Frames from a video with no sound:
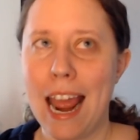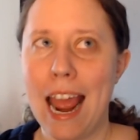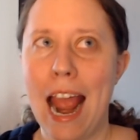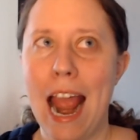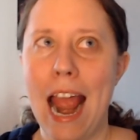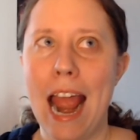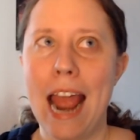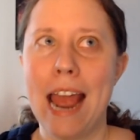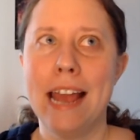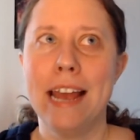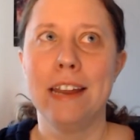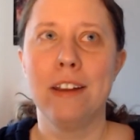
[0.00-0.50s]

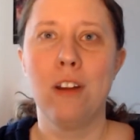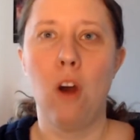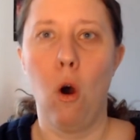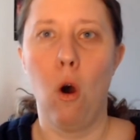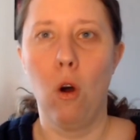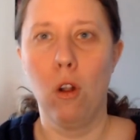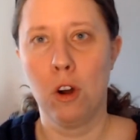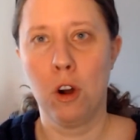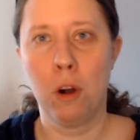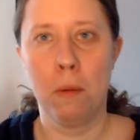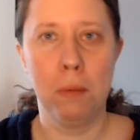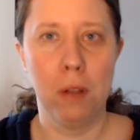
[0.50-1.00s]
and
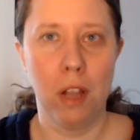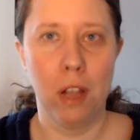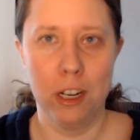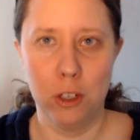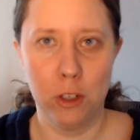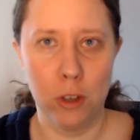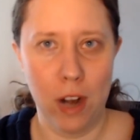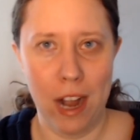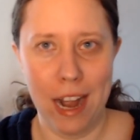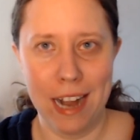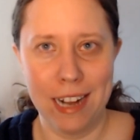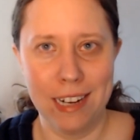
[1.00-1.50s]
all her blood
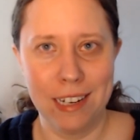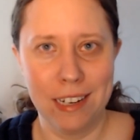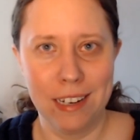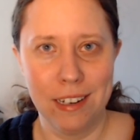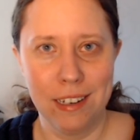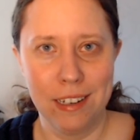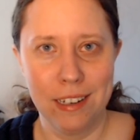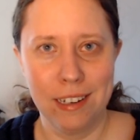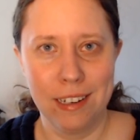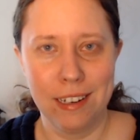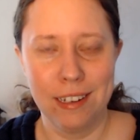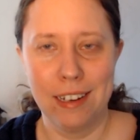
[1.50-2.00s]
drained,
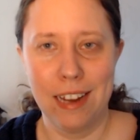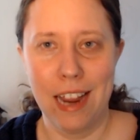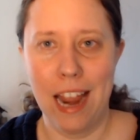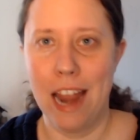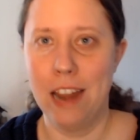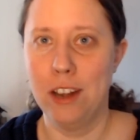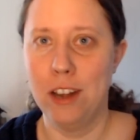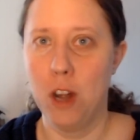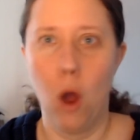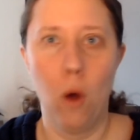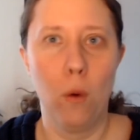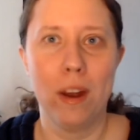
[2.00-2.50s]

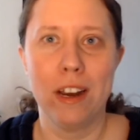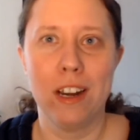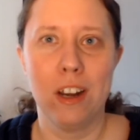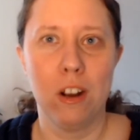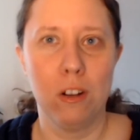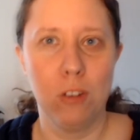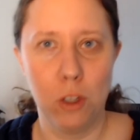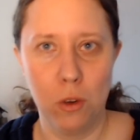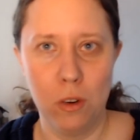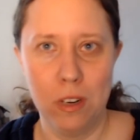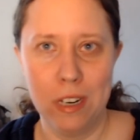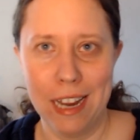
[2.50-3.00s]
and no one
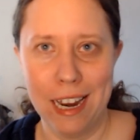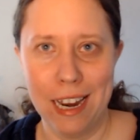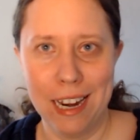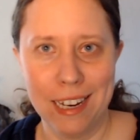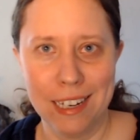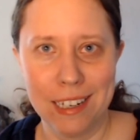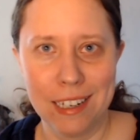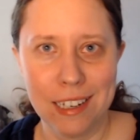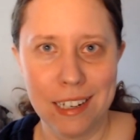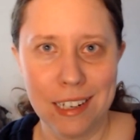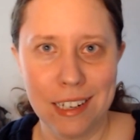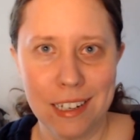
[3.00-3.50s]
knows who did
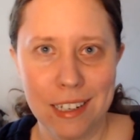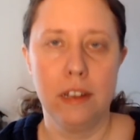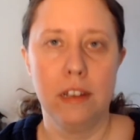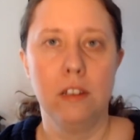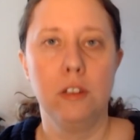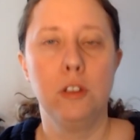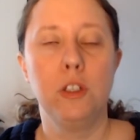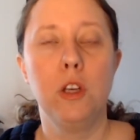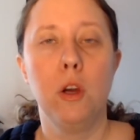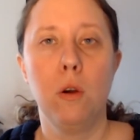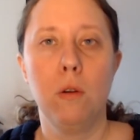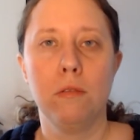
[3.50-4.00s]
it.
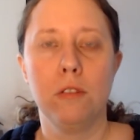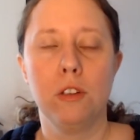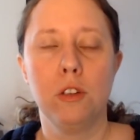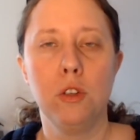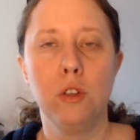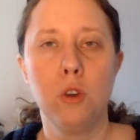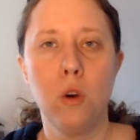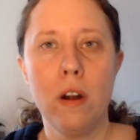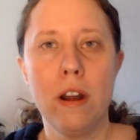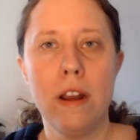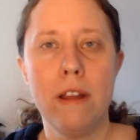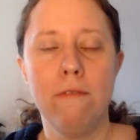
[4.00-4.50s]
So the
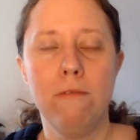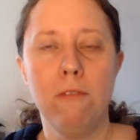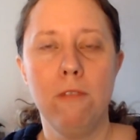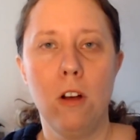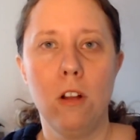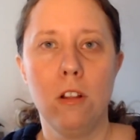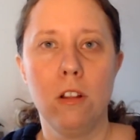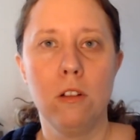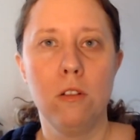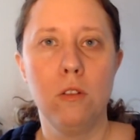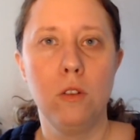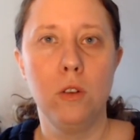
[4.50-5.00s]
story
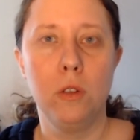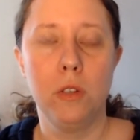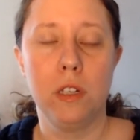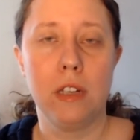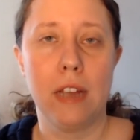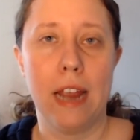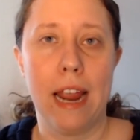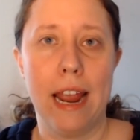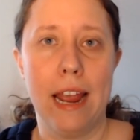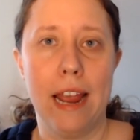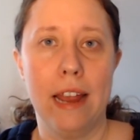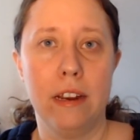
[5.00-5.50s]
follows
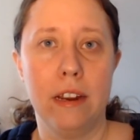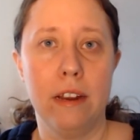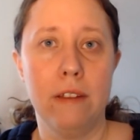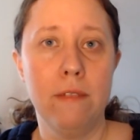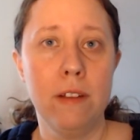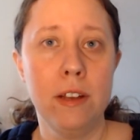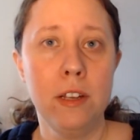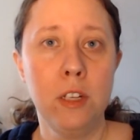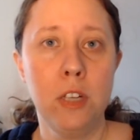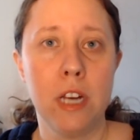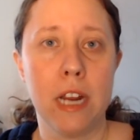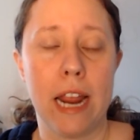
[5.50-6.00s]
an
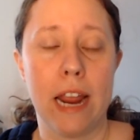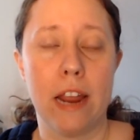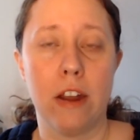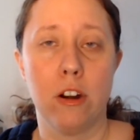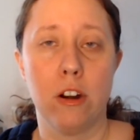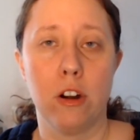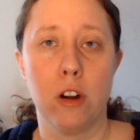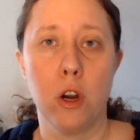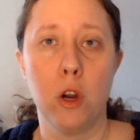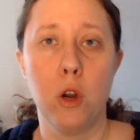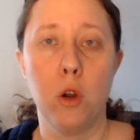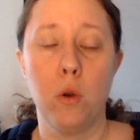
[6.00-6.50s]

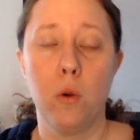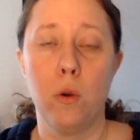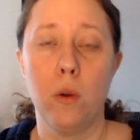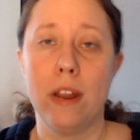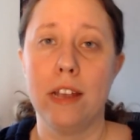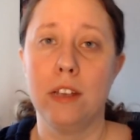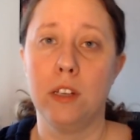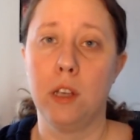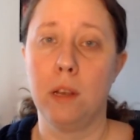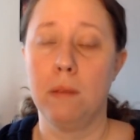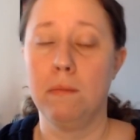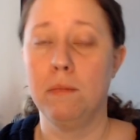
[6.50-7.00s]
investigator who
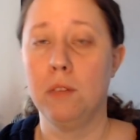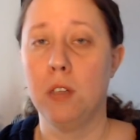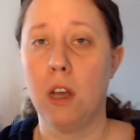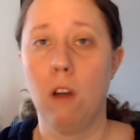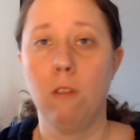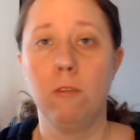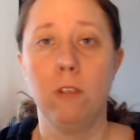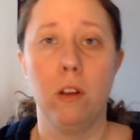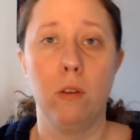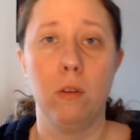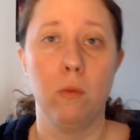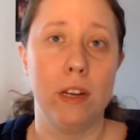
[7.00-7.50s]
is
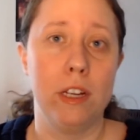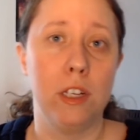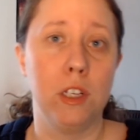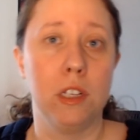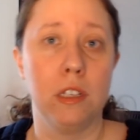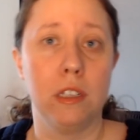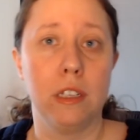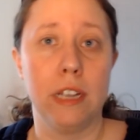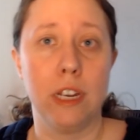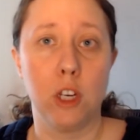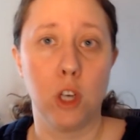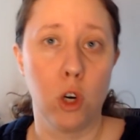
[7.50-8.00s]
himself a
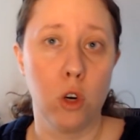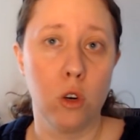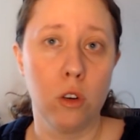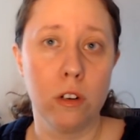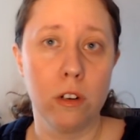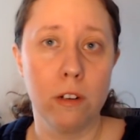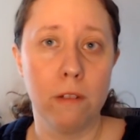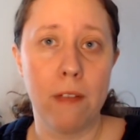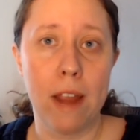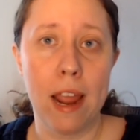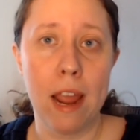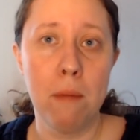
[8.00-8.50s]
recently
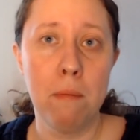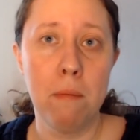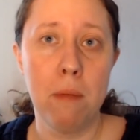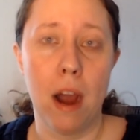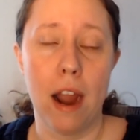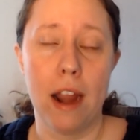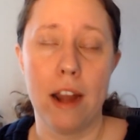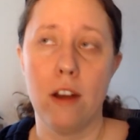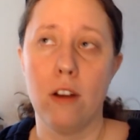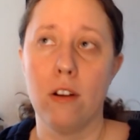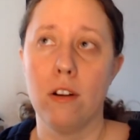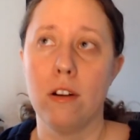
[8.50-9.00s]
turned
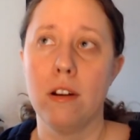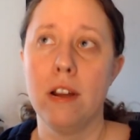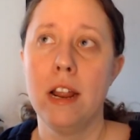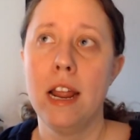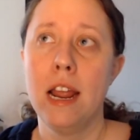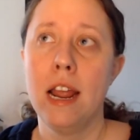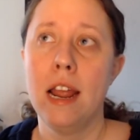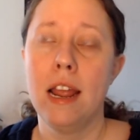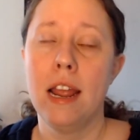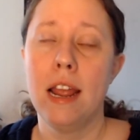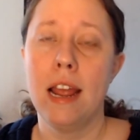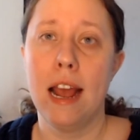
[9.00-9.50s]
vampire,
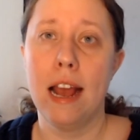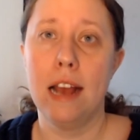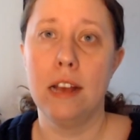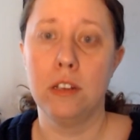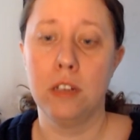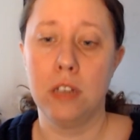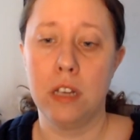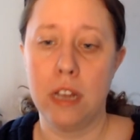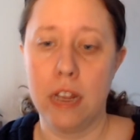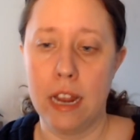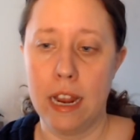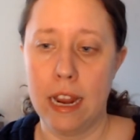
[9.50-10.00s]

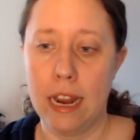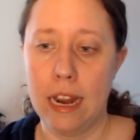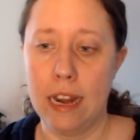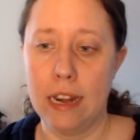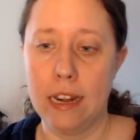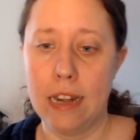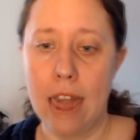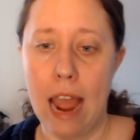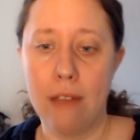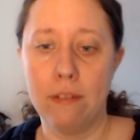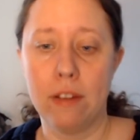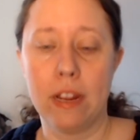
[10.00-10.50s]
as he
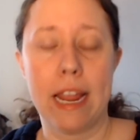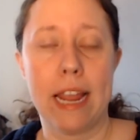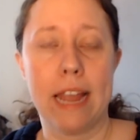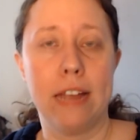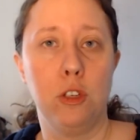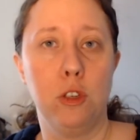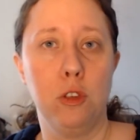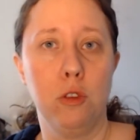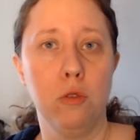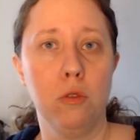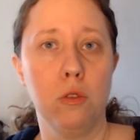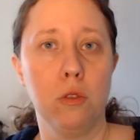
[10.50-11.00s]

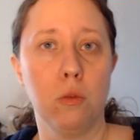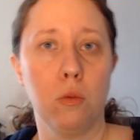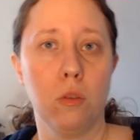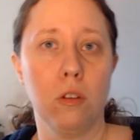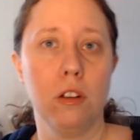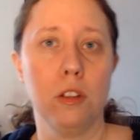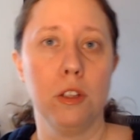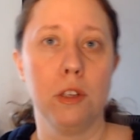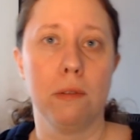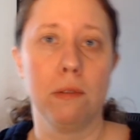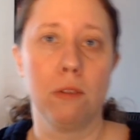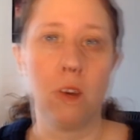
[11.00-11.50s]
navigates through the
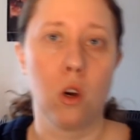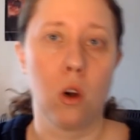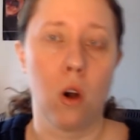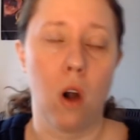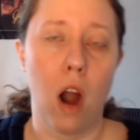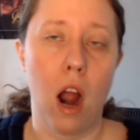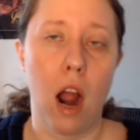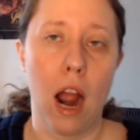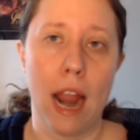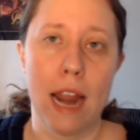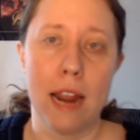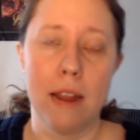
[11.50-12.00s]
worlds of
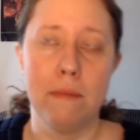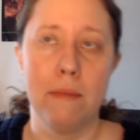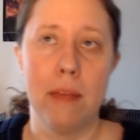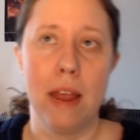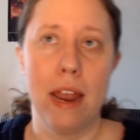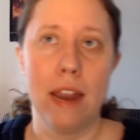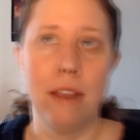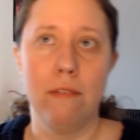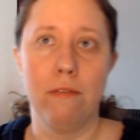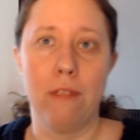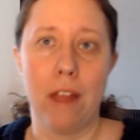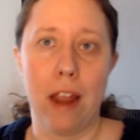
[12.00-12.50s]
crime
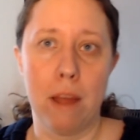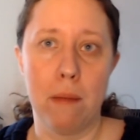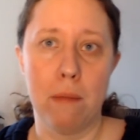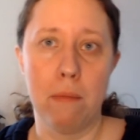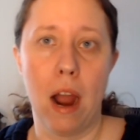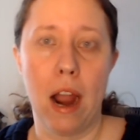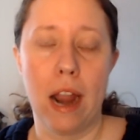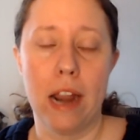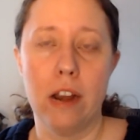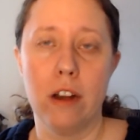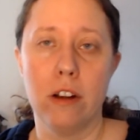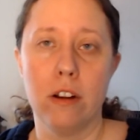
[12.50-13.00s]
and
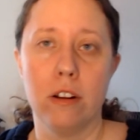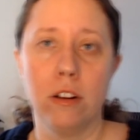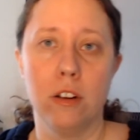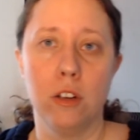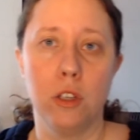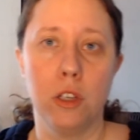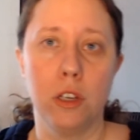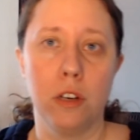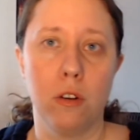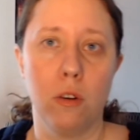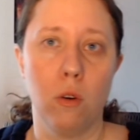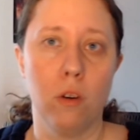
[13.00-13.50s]

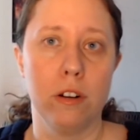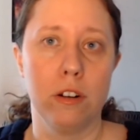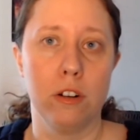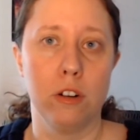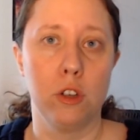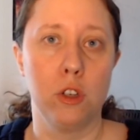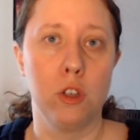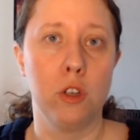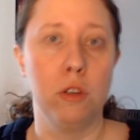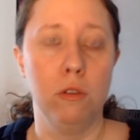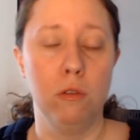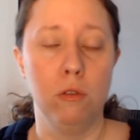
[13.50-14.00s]
vampires in order
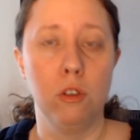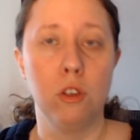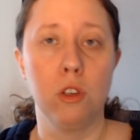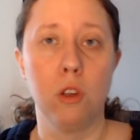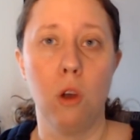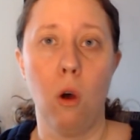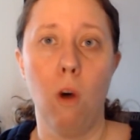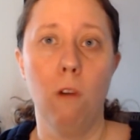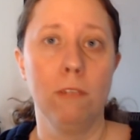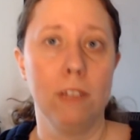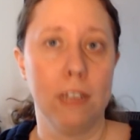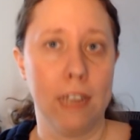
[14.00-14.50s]
to
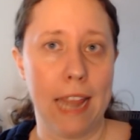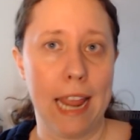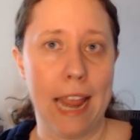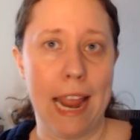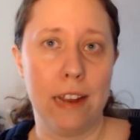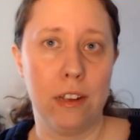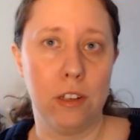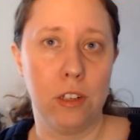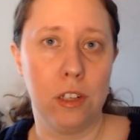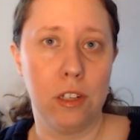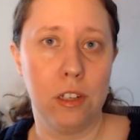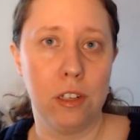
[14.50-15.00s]
solve the
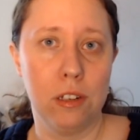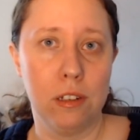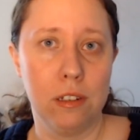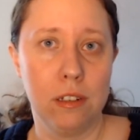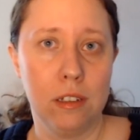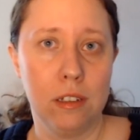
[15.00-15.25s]
case.